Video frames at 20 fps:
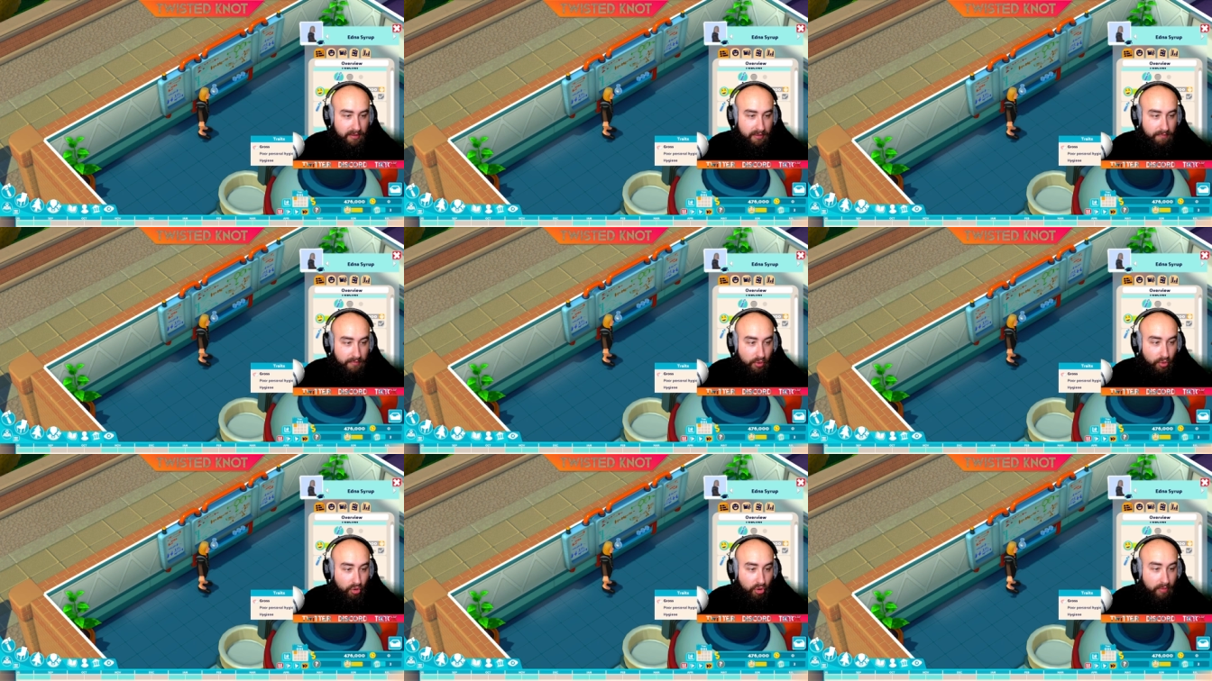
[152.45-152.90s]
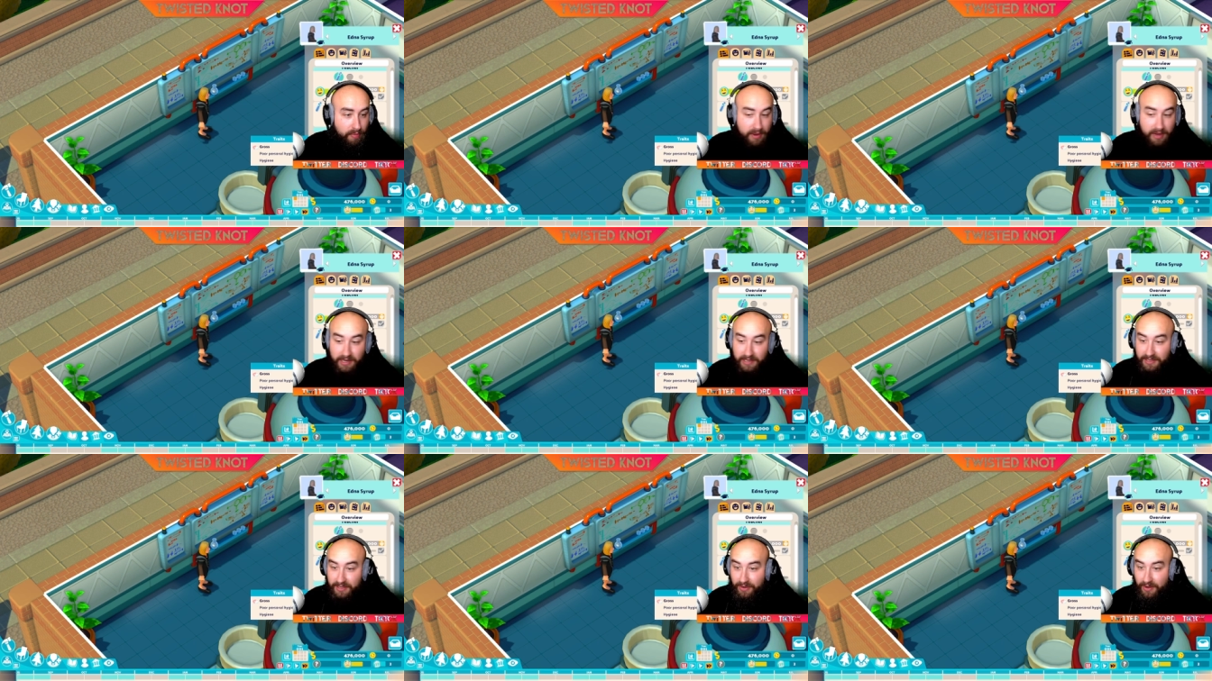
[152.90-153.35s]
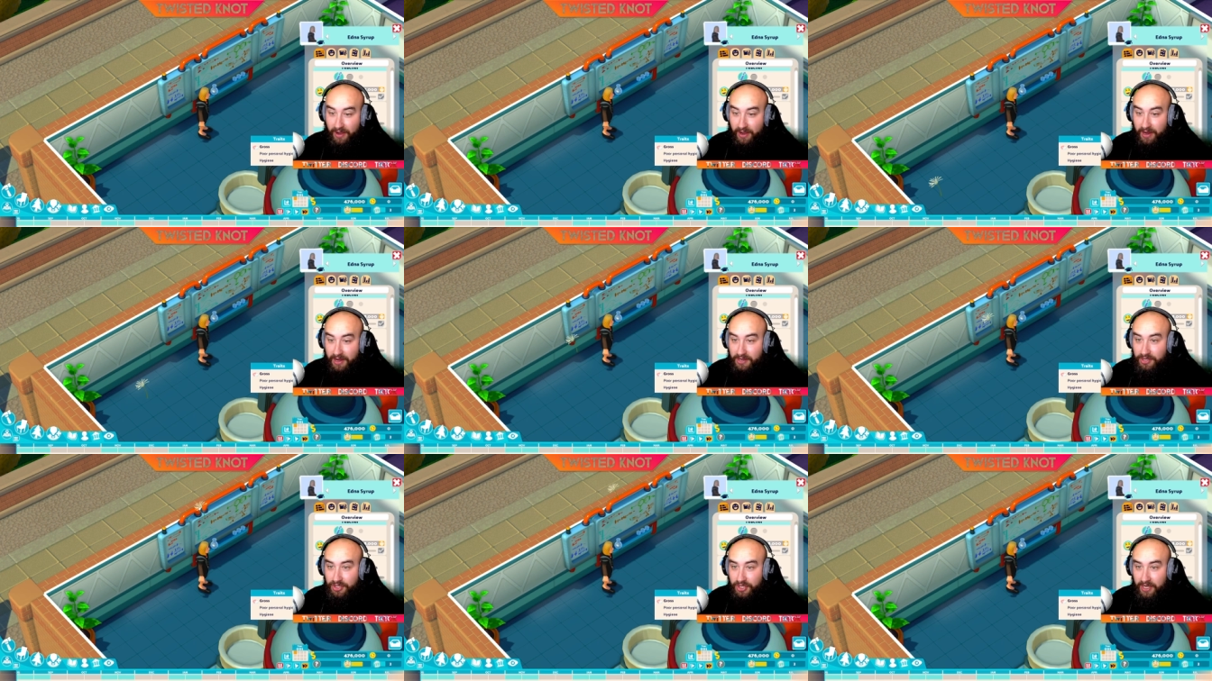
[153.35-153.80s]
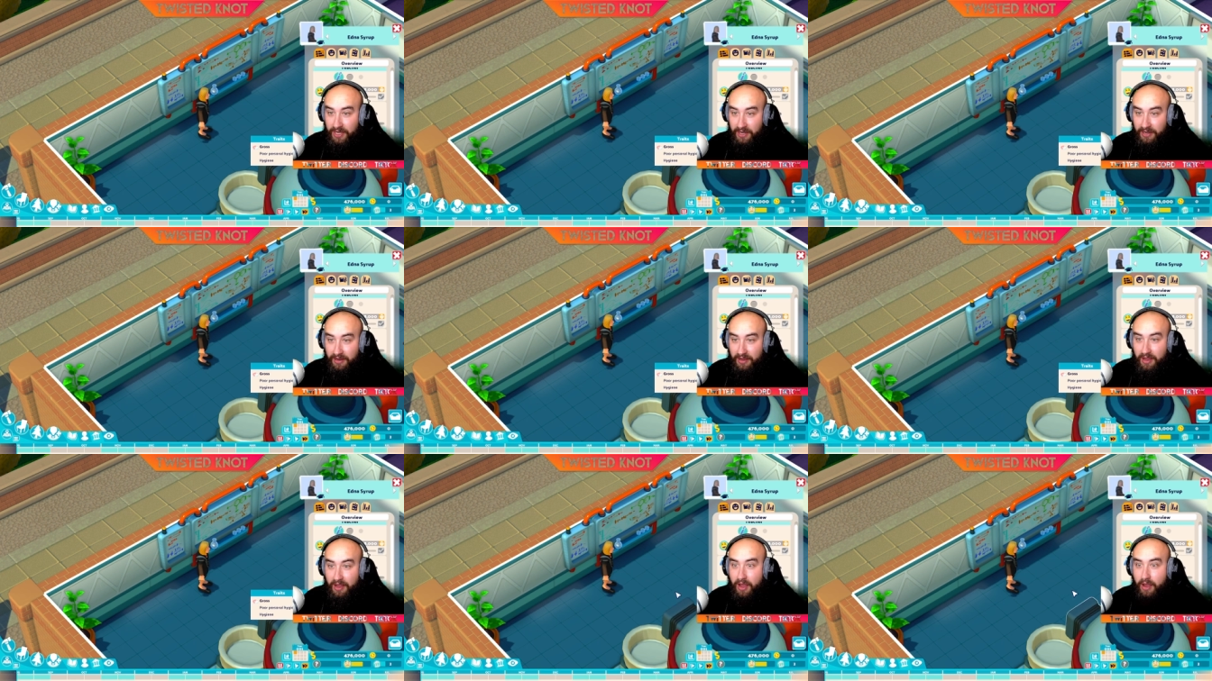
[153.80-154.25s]
Poor personal
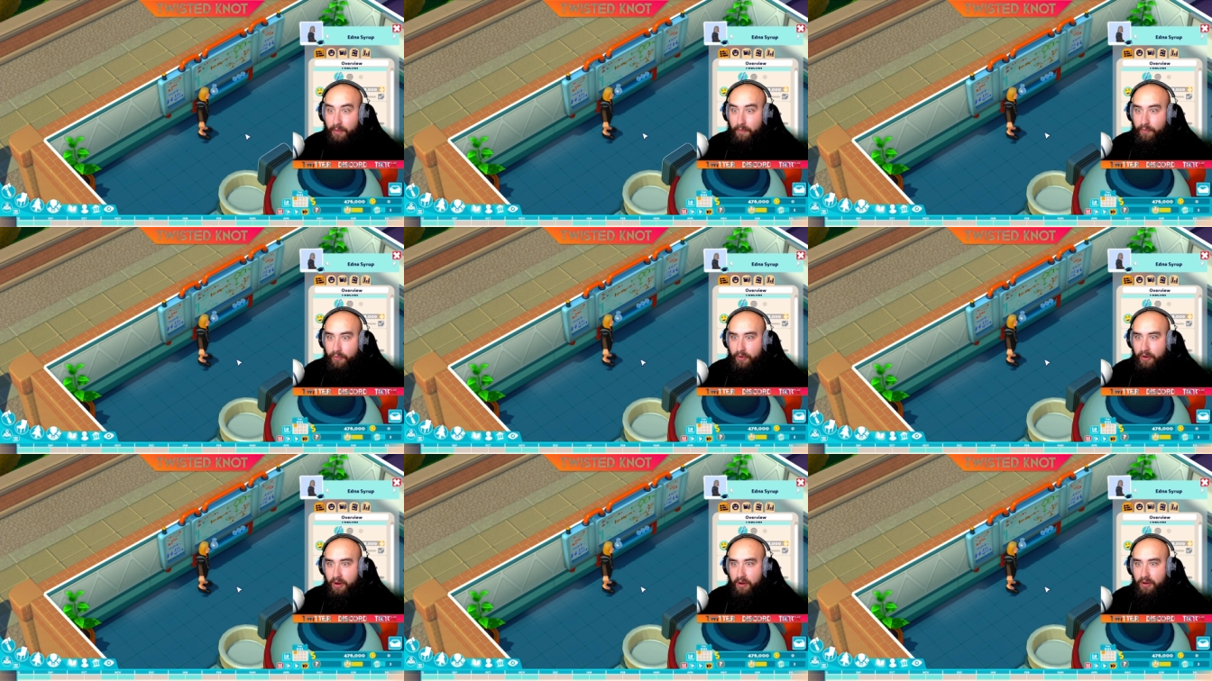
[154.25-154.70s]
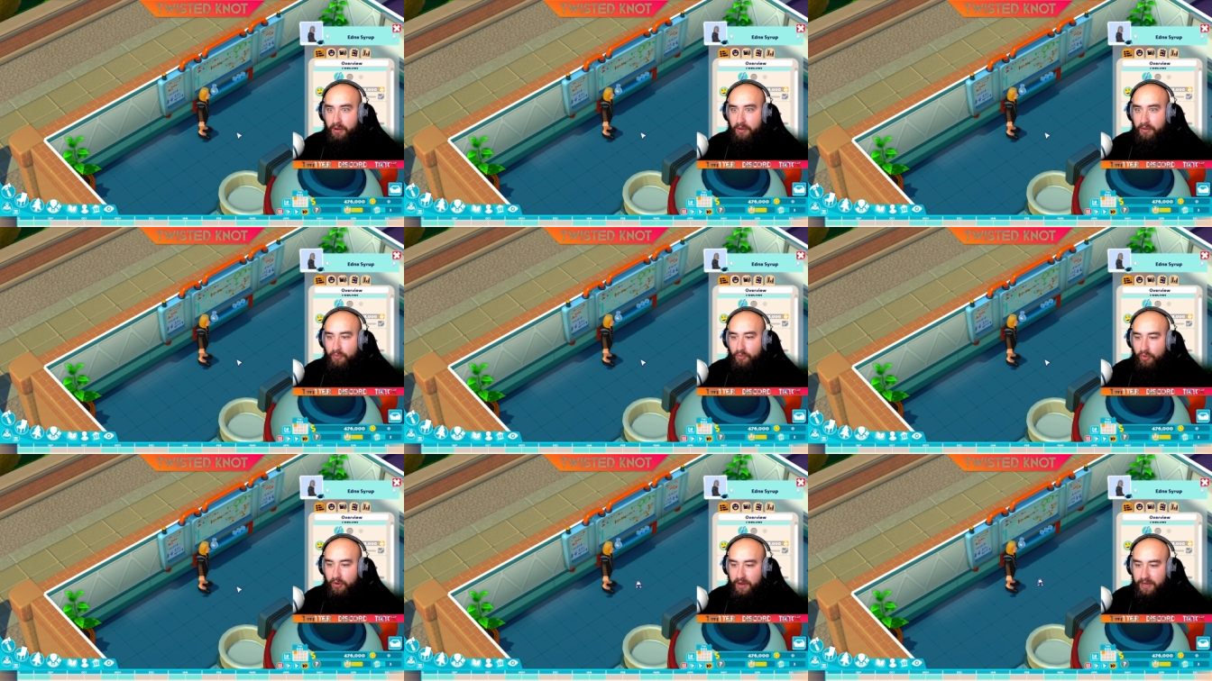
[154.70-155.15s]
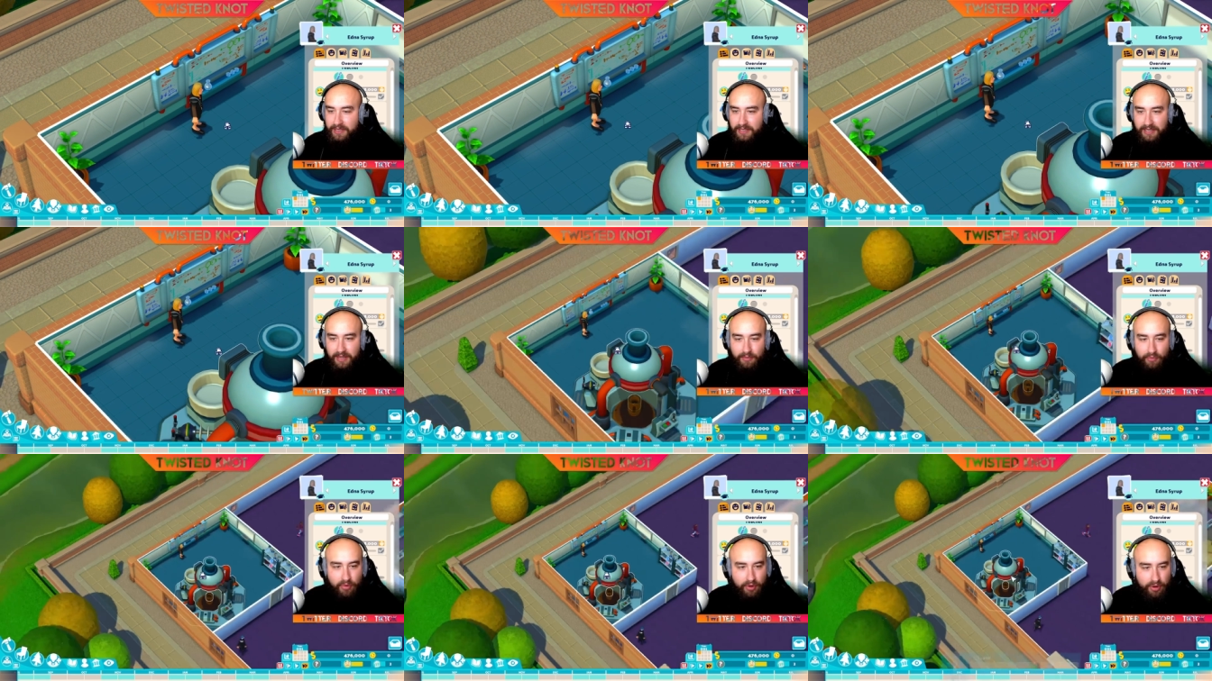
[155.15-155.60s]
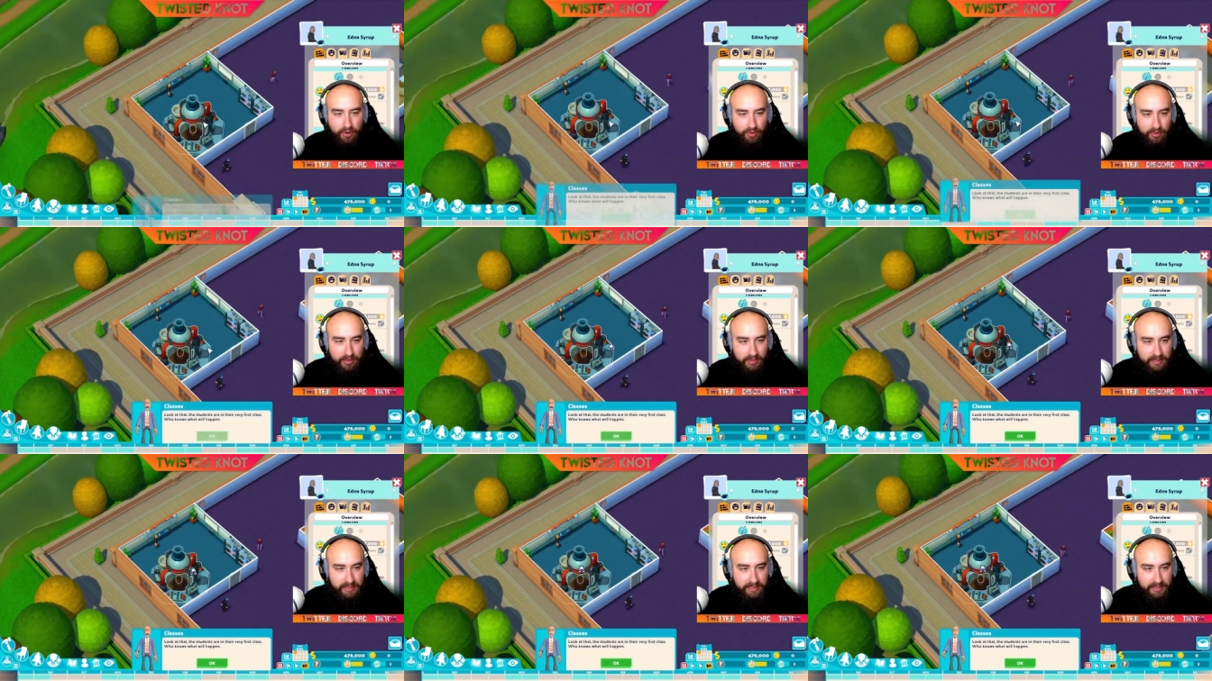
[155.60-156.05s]
hygiene. Bruh, what is someone who
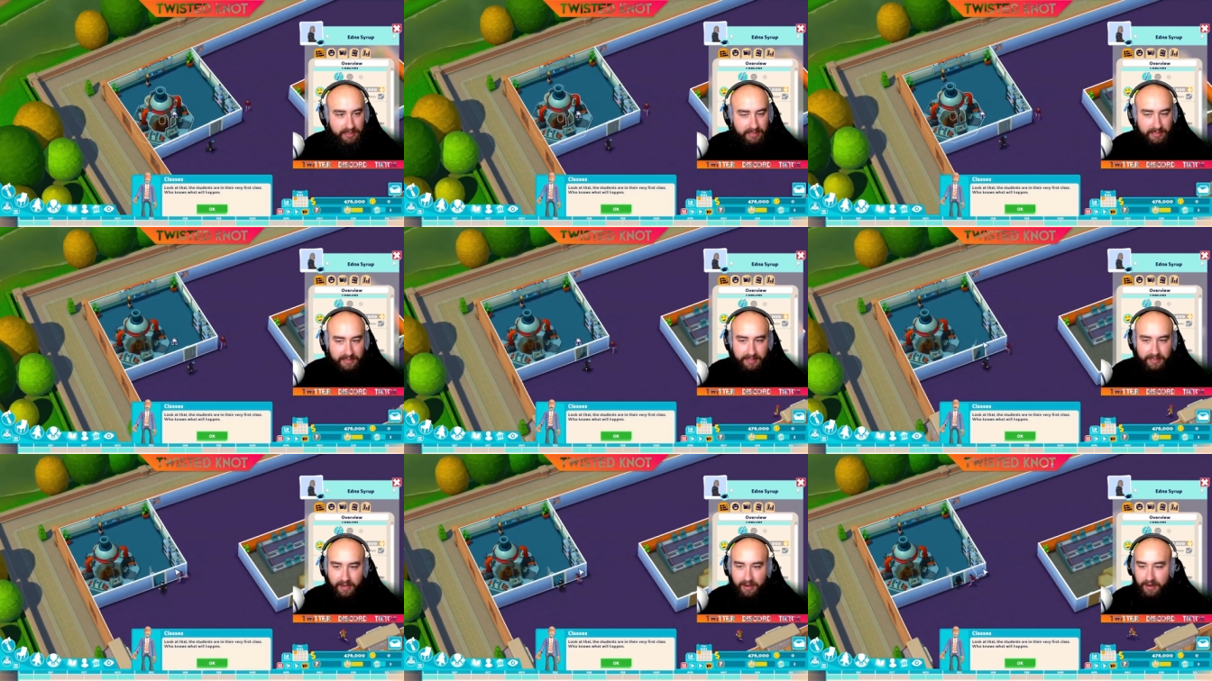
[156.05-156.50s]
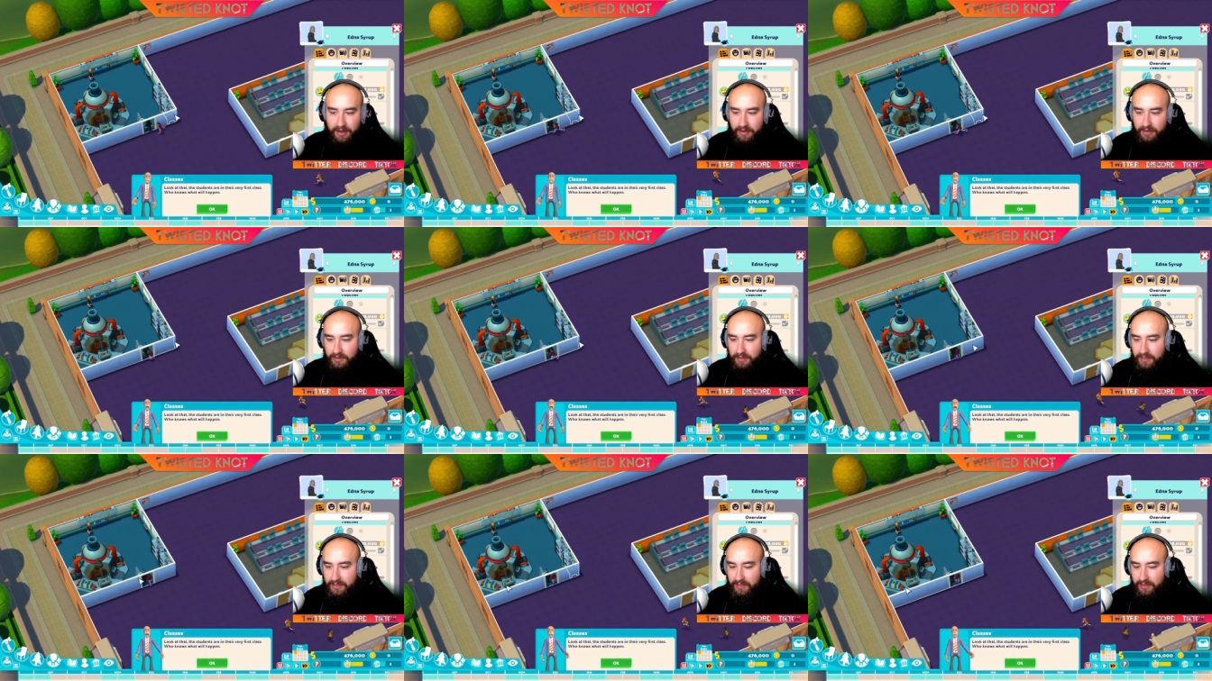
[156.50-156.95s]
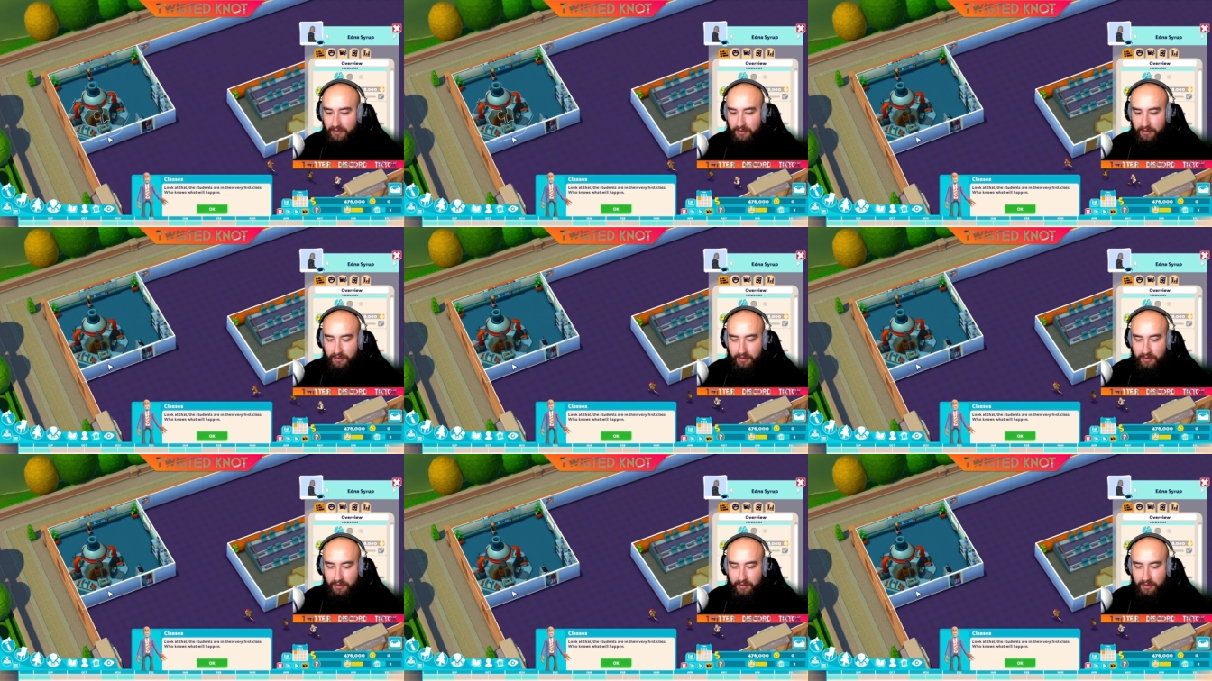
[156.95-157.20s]
does science?